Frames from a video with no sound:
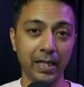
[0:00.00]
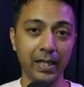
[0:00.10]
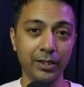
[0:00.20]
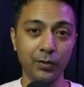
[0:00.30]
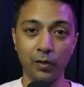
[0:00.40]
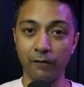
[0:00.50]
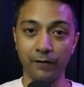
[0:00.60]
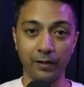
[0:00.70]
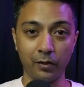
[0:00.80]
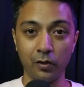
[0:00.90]
sites to
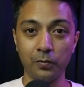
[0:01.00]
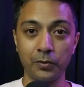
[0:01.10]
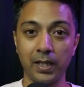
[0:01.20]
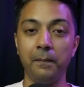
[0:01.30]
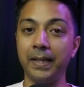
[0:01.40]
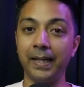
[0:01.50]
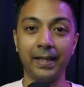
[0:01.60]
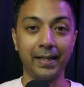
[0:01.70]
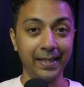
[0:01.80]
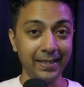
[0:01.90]
different groups, making
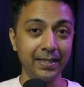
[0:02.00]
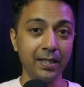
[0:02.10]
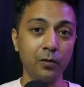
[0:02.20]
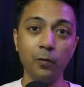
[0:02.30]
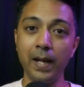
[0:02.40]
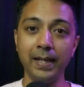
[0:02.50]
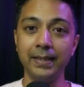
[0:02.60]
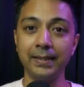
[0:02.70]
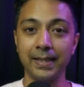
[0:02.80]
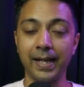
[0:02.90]
it easier to
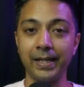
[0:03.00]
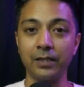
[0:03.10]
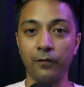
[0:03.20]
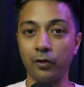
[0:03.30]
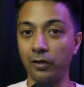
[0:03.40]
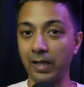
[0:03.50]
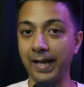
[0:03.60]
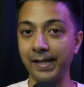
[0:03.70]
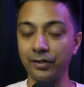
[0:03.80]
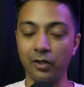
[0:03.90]
manage sites for
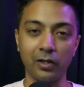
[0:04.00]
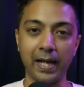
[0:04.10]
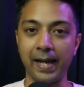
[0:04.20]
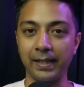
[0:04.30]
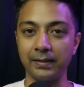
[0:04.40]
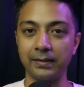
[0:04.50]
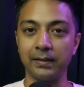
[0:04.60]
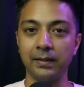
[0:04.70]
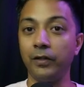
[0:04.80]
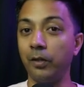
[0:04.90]
clients or
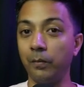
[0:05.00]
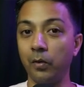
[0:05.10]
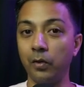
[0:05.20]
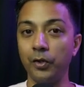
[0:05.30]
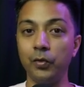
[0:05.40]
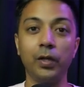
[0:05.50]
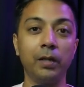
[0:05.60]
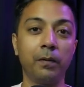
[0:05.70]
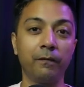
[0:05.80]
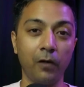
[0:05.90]
tags. Furthermore, you
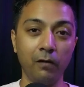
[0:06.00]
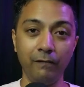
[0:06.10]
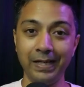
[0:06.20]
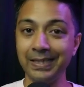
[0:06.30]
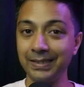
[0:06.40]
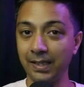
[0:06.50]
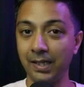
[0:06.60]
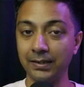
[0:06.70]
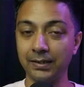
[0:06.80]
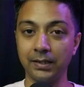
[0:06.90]
can perform various
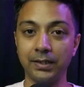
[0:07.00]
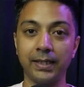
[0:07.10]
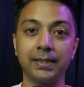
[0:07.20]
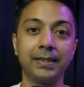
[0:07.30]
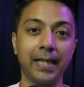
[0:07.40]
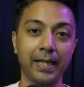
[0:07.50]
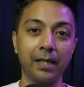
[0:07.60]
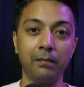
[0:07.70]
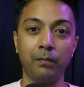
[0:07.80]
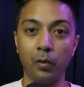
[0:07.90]
tasks such as
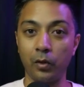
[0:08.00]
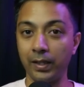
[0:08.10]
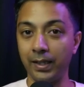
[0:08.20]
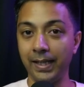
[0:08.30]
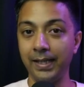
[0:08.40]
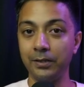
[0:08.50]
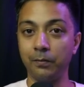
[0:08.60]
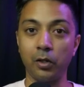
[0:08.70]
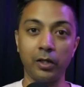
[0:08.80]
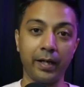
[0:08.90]
checking broken
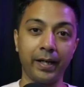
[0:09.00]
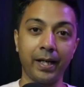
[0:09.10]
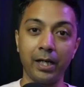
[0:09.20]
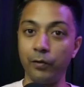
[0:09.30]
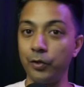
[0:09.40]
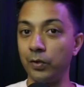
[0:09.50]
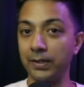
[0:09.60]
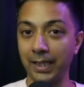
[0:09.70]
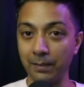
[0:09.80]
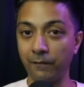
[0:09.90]
links, monitoring individual
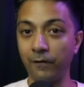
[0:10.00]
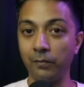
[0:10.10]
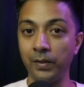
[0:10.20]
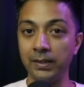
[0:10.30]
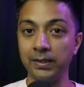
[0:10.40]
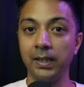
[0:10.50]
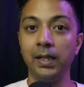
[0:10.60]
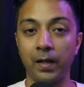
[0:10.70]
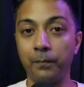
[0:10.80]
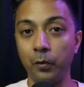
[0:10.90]
site performance,
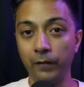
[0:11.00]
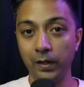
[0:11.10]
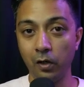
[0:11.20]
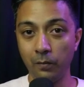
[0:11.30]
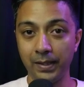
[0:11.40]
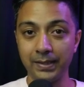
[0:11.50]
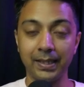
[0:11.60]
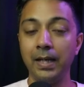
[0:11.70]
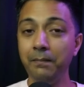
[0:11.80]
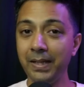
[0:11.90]
approving
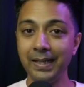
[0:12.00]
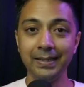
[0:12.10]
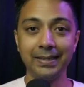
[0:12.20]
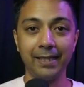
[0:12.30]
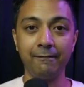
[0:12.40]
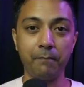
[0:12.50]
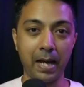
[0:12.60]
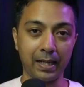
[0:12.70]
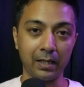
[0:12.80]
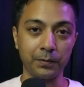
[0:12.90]
comments, and making safe
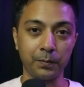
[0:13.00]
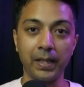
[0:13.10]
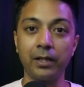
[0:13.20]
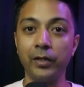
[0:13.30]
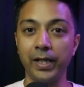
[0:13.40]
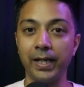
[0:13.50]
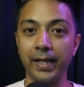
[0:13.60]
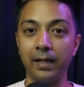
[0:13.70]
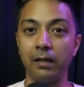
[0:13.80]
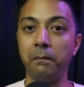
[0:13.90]
backups by
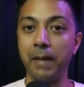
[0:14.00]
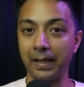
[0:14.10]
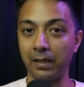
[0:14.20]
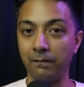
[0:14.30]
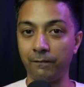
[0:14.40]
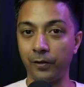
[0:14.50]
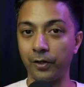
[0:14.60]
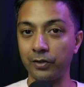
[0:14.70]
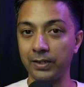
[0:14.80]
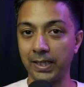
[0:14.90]
creating a backup for
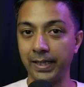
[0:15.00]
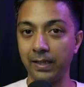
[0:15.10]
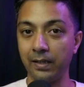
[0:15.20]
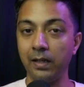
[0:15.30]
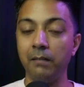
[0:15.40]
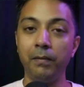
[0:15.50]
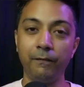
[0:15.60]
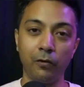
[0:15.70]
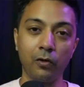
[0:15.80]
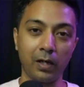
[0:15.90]
your site
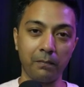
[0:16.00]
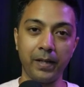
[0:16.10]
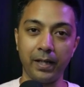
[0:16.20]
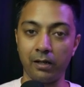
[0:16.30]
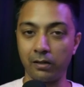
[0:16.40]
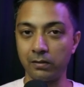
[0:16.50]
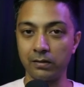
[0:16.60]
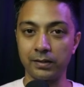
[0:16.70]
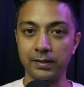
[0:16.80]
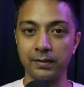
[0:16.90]
before update
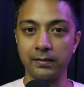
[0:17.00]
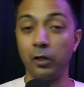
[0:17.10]
occurs.